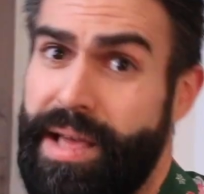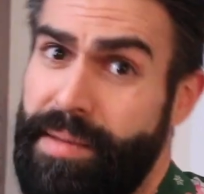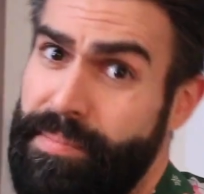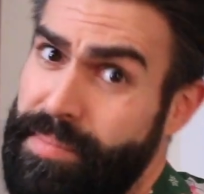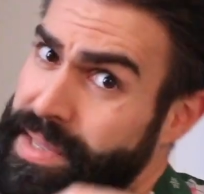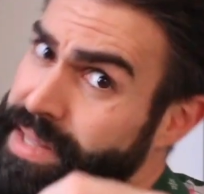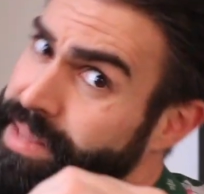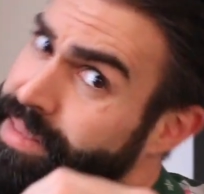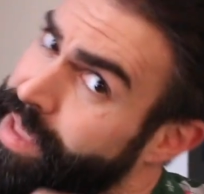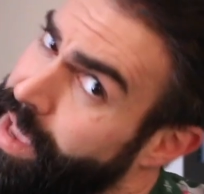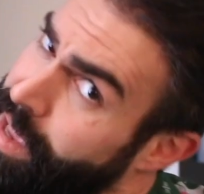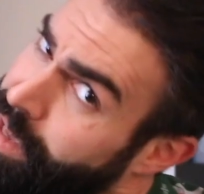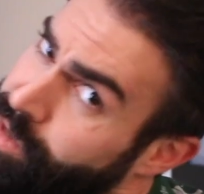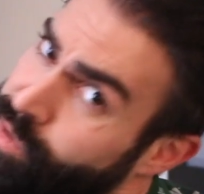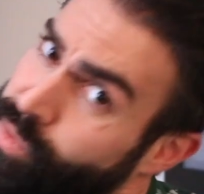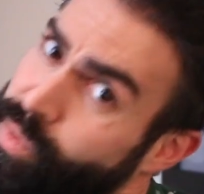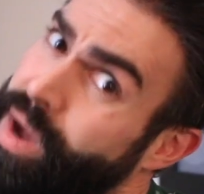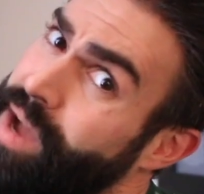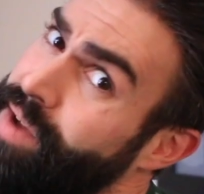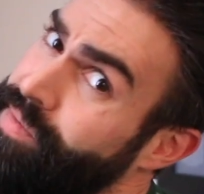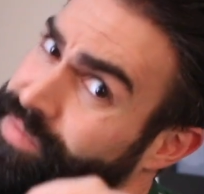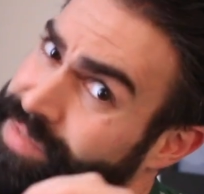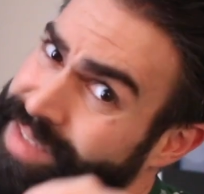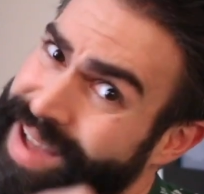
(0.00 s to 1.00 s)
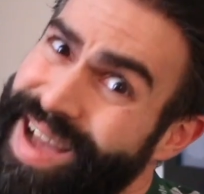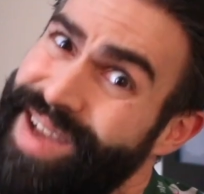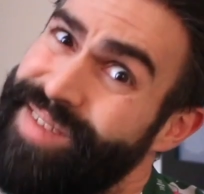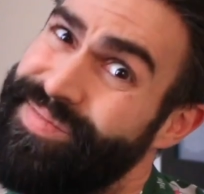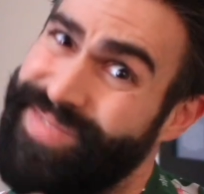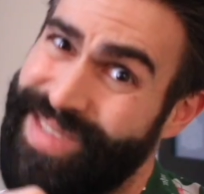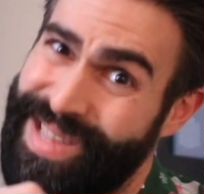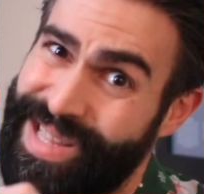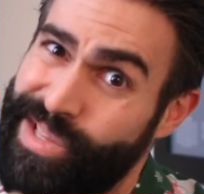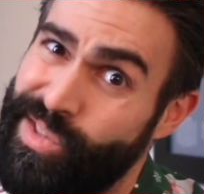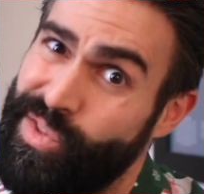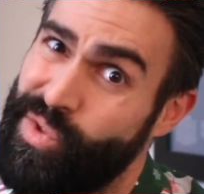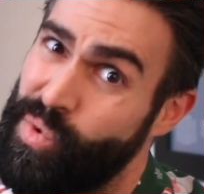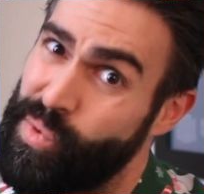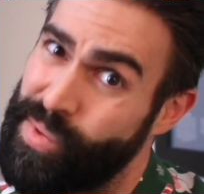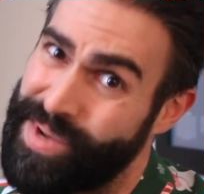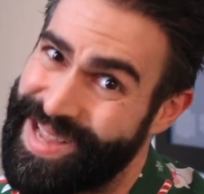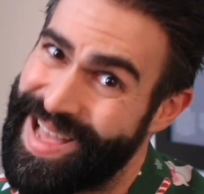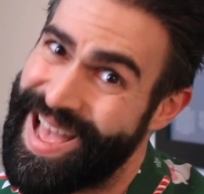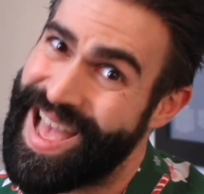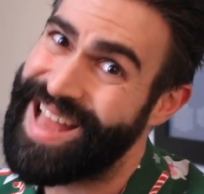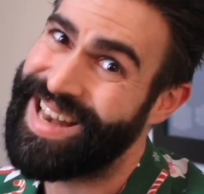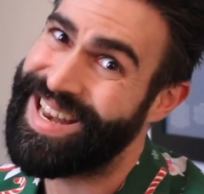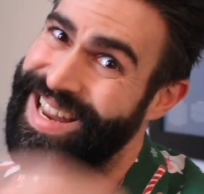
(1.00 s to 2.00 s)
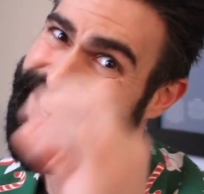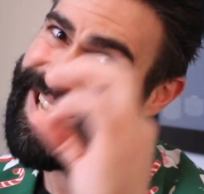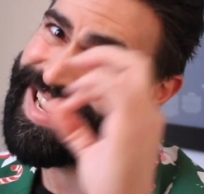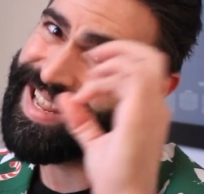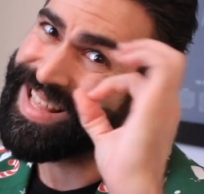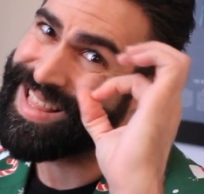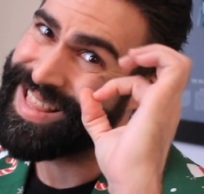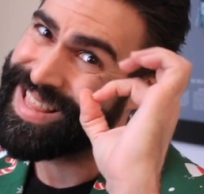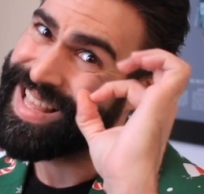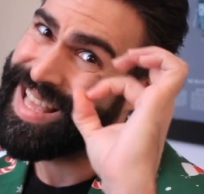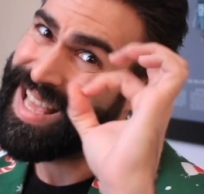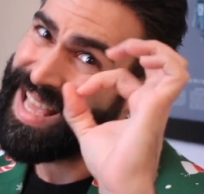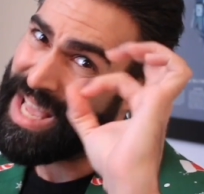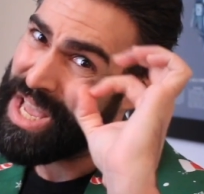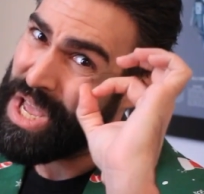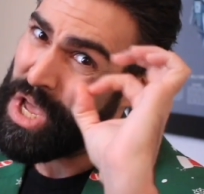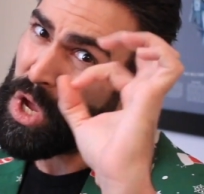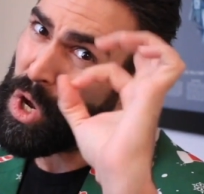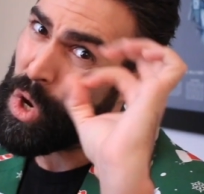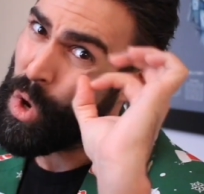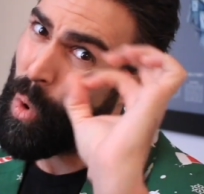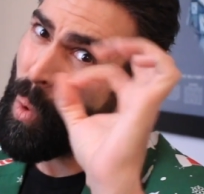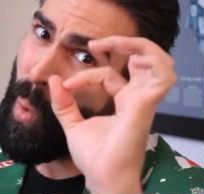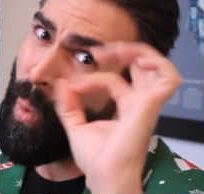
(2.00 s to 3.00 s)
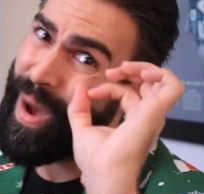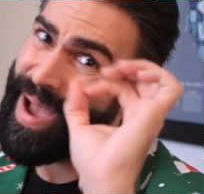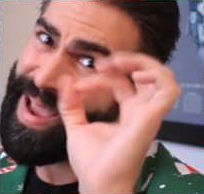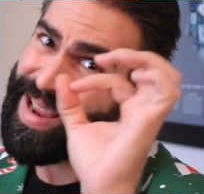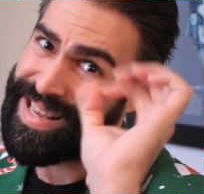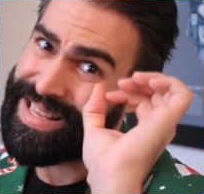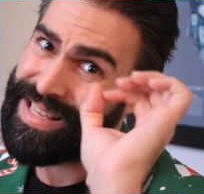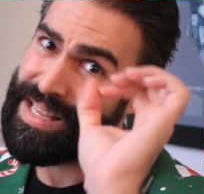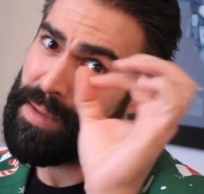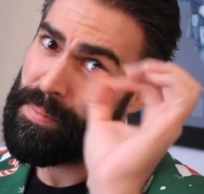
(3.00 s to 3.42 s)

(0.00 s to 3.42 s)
me tell you, I've dived into it and it is quite